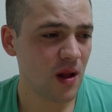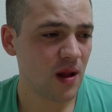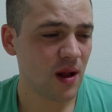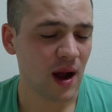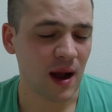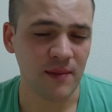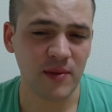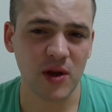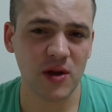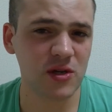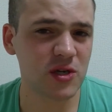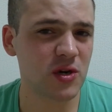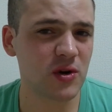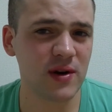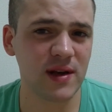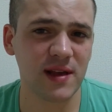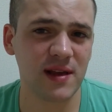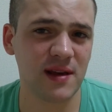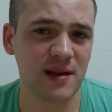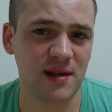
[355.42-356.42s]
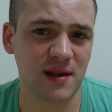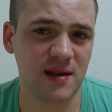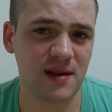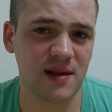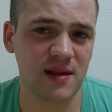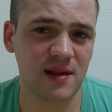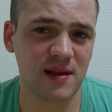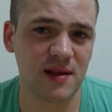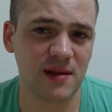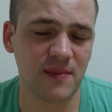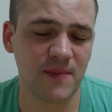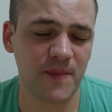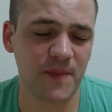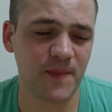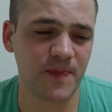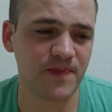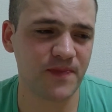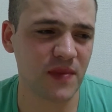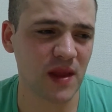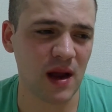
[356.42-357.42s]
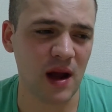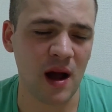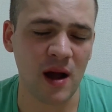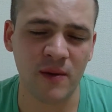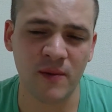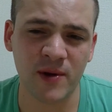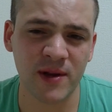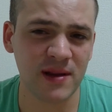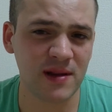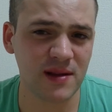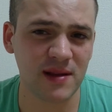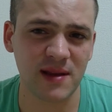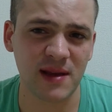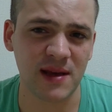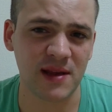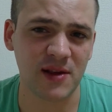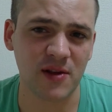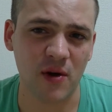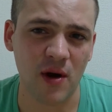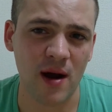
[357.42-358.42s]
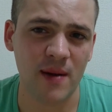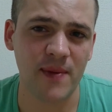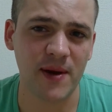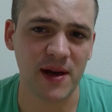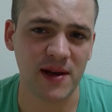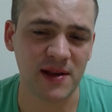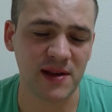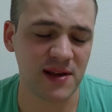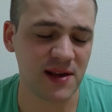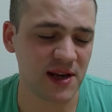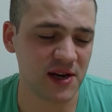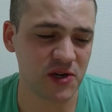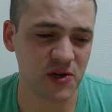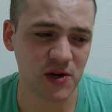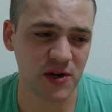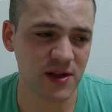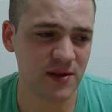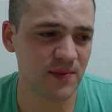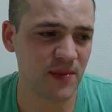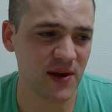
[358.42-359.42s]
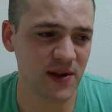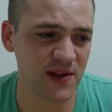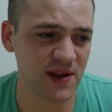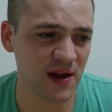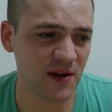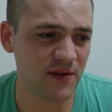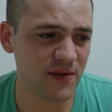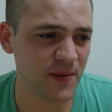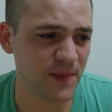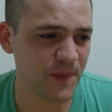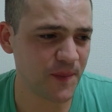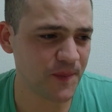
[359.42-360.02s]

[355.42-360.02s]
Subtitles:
I'm not sure it's as... I wouldn't describe it as citrus myself.